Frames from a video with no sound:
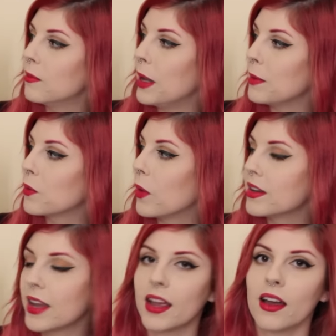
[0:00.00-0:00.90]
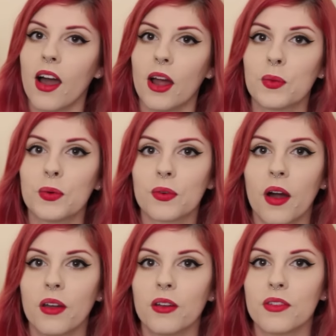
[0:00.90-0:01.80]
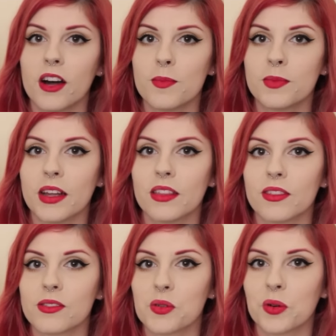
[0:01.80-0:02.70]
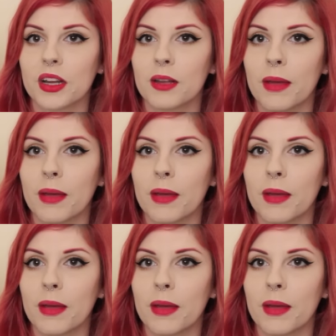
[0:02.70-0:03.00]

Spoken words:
Maybe one day I will kind of update the story,